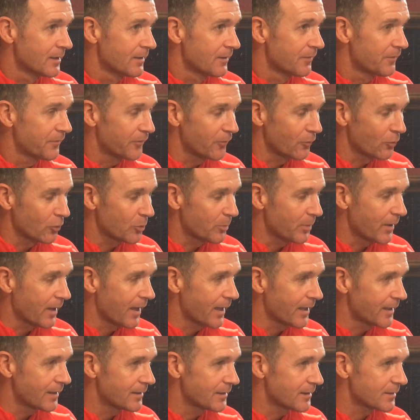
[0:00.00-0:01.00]
fully
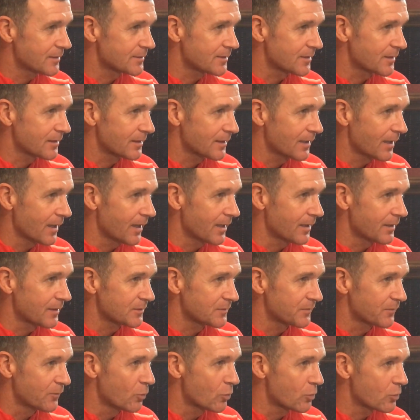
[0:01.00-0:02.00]
behind us and getting
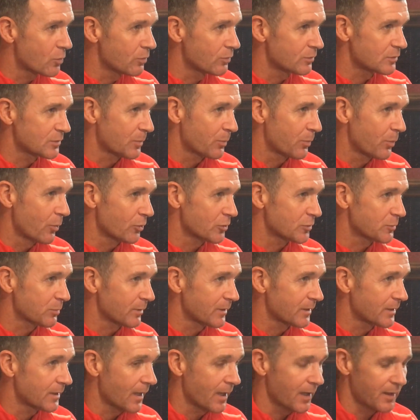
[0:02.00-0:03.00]
as vocal as we
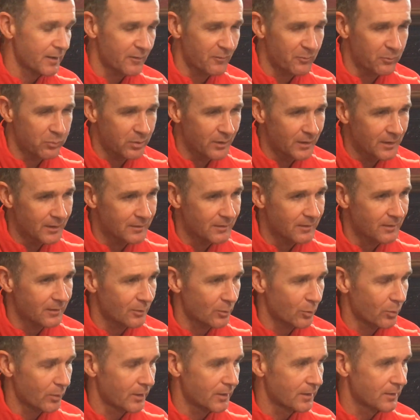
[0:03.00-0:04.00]
possibly can. I've played
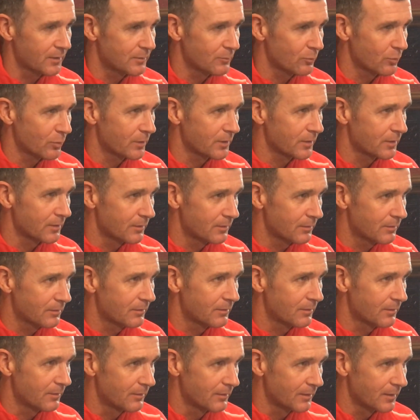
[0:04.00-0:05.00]
here when
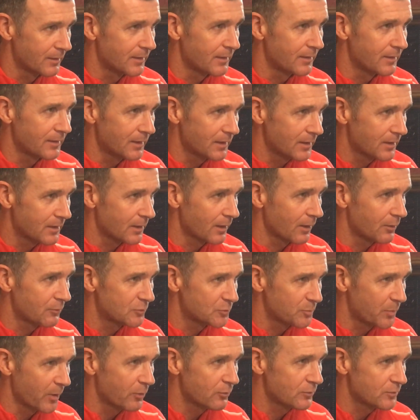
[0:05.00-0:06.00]
the Dundee
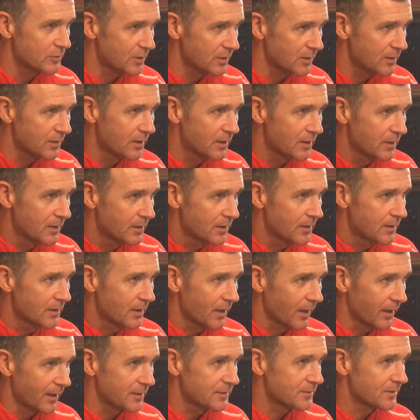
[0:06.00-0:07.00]
crowd's bouncing,
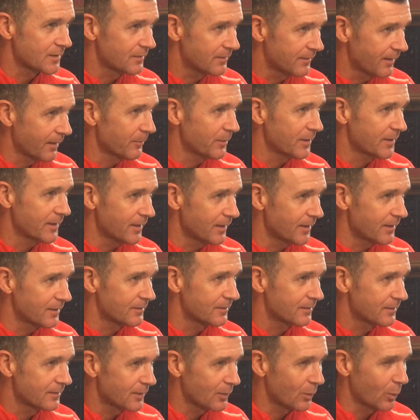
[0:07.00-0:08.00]
and it's intimidating,
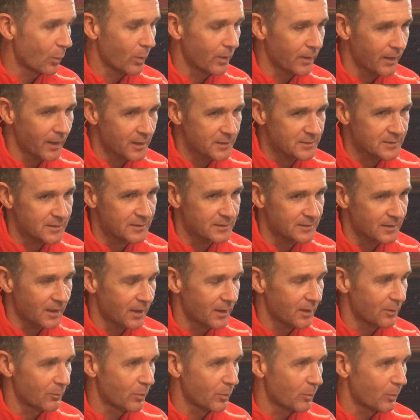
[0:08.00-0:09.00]
you know, and that's
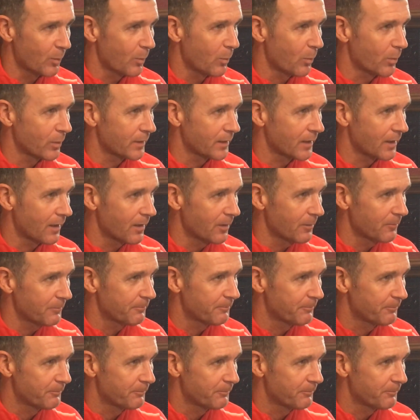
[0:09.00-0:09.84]
exactly what we want to have.